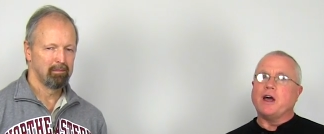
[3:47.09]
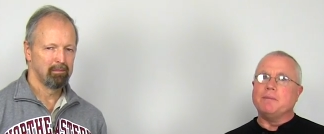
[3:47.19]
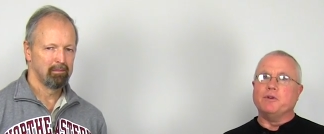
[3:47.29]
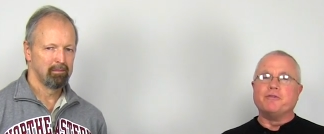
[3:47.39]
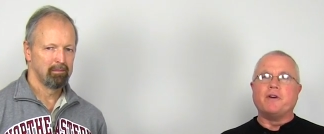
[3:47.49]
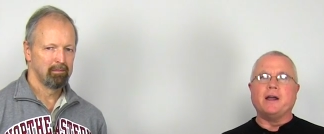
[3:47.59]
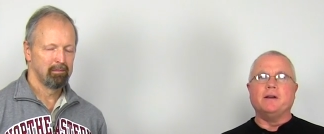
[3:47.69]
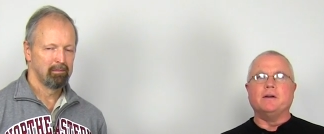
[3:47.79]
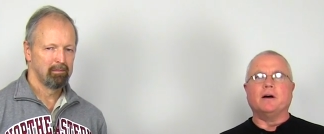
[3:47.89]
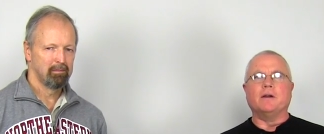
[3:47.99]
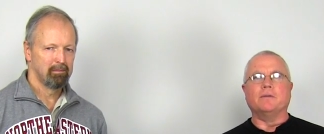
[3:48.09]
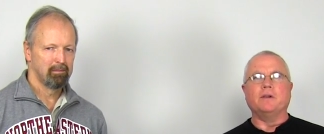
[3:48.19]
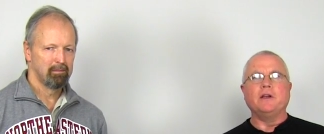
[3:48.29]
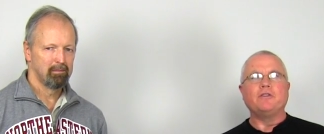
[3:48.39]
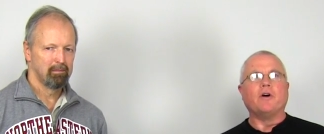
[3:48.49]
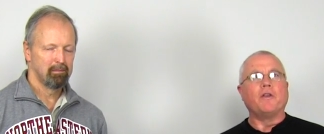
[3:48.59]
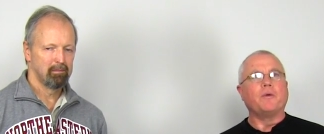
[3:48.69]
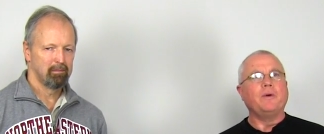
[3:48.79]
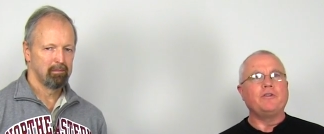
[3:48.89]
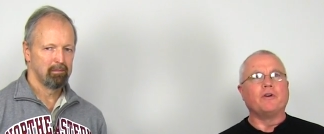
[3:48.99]
Speaker 1: time, you'll find uh, links to all the
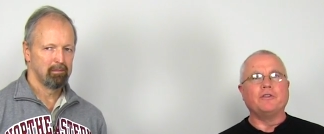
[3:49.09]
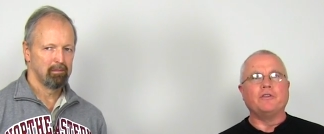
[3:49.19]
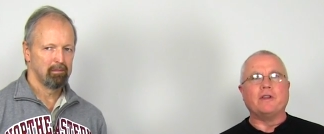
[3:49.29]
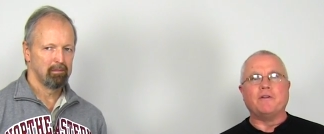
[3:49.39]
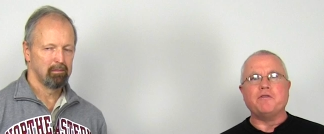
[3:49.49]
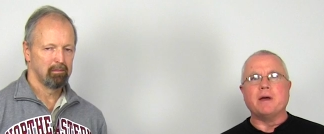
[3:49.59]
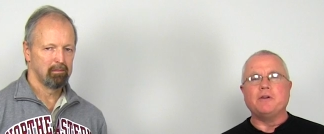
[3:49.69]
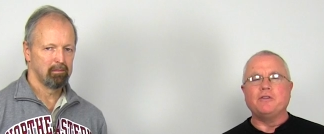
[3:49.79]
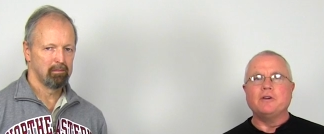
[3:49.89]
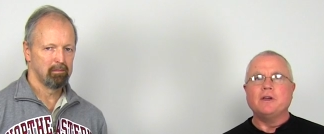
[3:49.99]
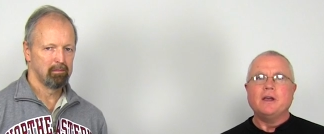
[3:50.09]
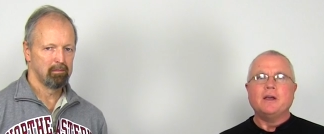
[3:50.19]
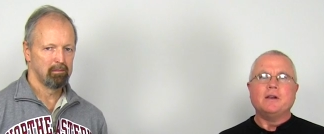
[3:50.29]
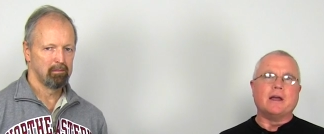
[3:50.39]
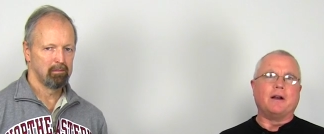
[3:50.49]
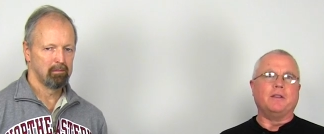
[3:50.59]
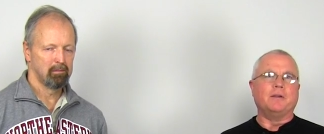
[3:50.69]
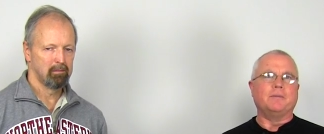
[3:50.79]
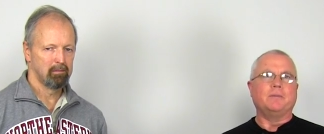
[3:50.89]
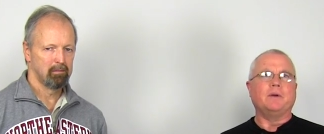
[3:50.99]
resources that we've mentioned down in
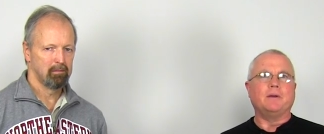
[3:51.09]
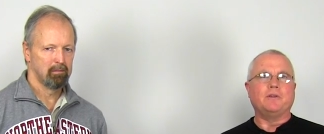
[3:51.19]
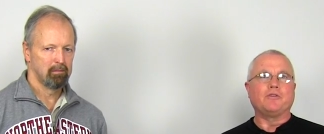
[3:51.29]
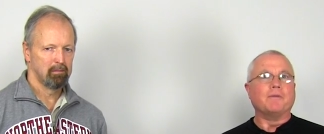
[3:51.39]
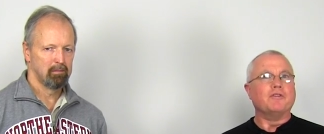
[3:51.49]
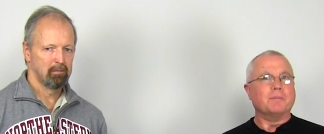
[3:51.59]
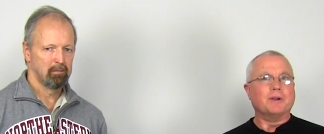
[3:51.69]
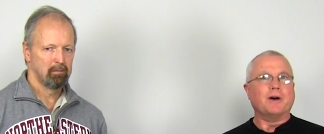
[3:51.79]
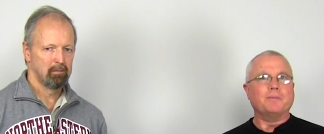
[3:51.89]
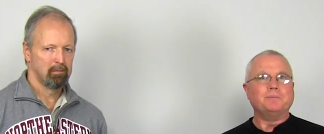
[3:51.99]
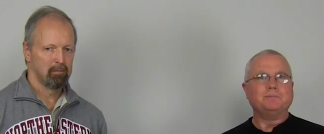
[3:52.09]
the uh, description below.